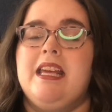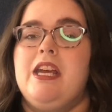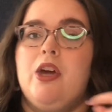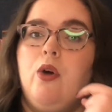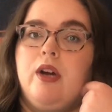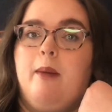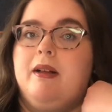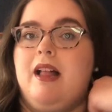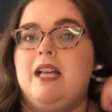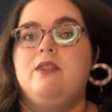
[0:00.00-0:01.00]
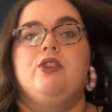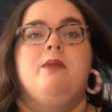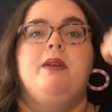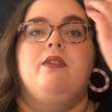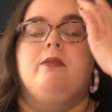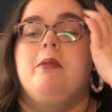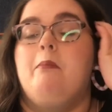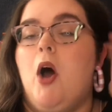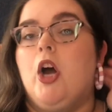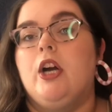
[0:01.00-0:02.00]
can go grab a glass of champagne from the
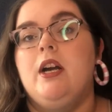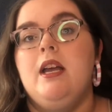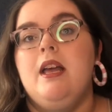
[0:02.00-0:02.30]
bar.